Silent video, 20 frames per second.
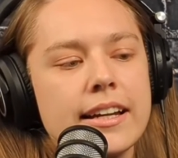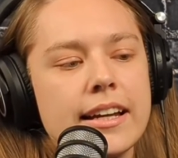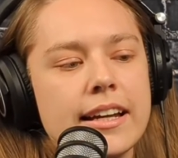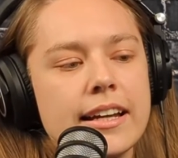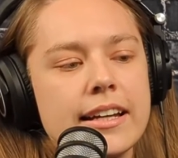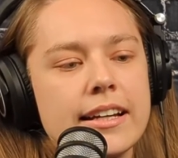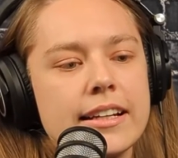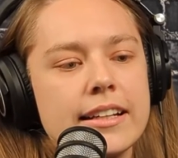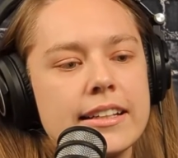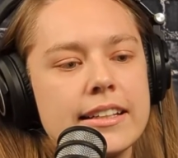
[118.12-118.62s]

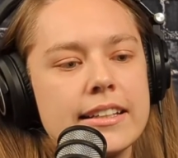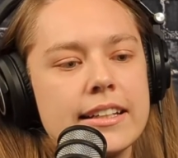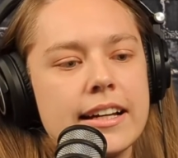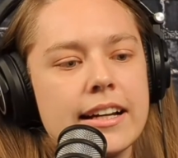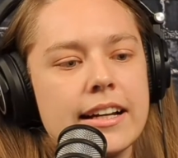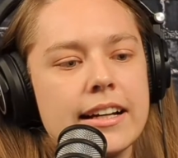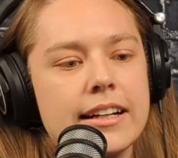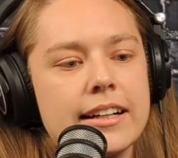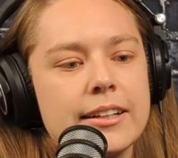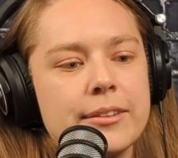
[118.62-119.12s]
and
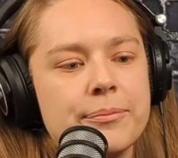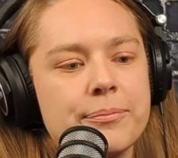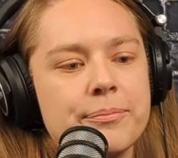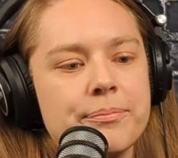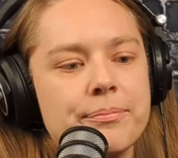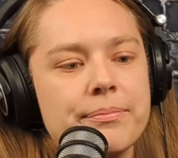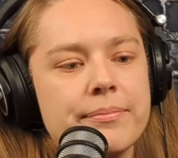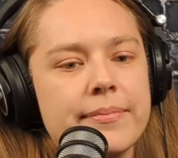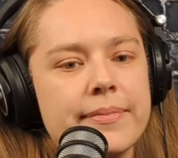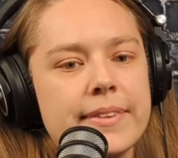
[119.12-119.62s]
um,
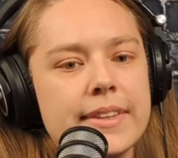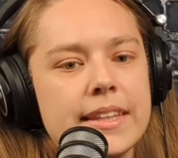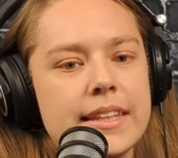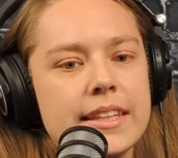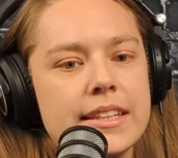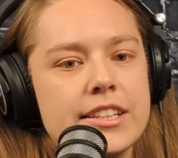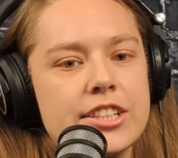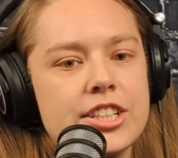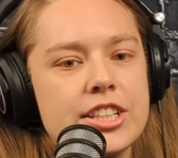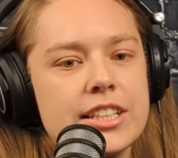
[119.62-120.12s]

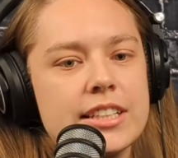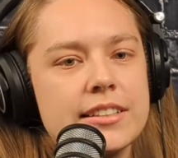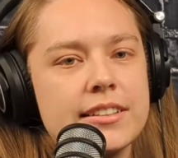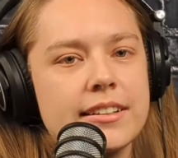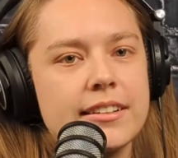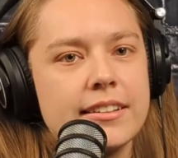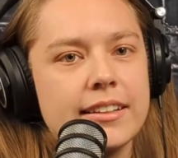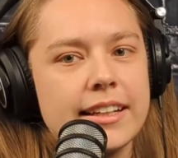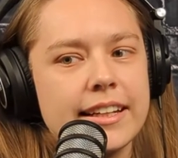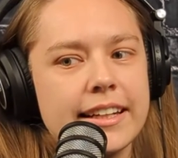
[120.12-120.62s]
she
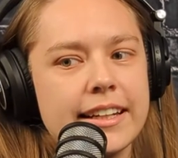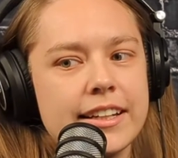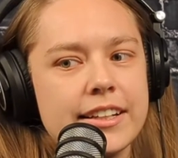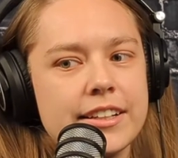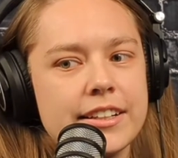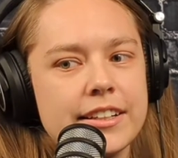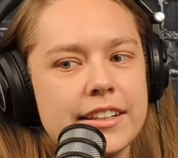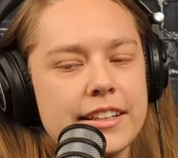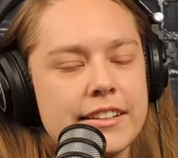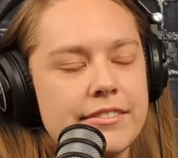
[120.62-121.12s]
saw like a
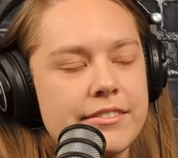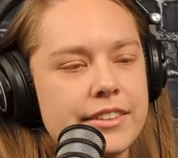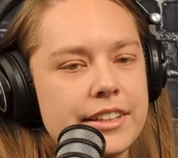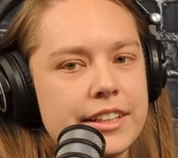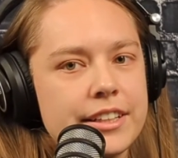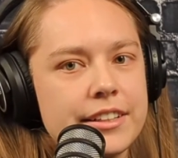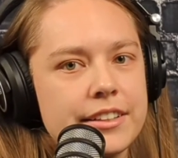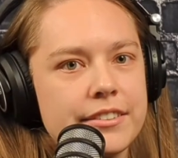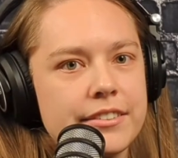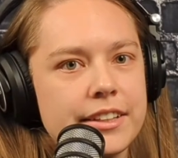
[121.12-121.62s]
hooded
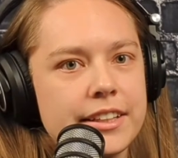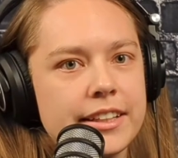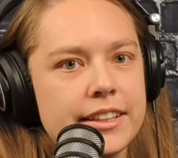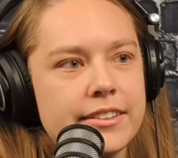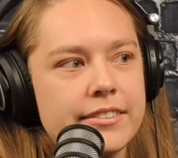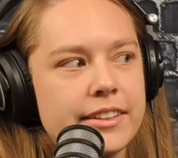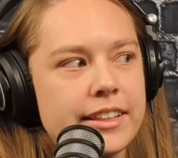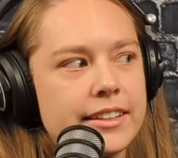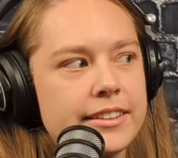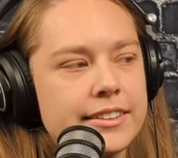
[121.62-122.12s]
figure running
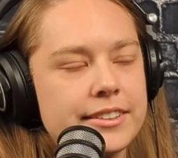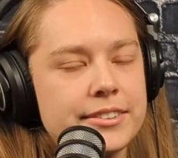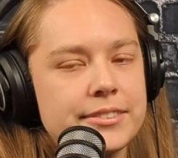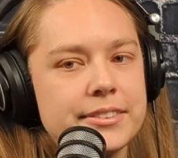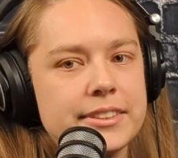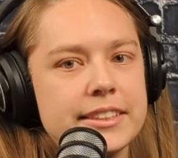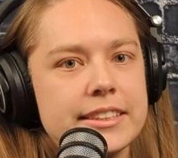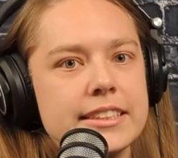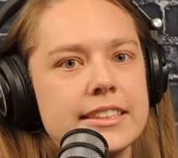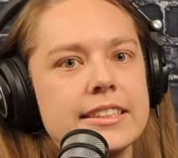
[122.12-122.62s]
around in the woods.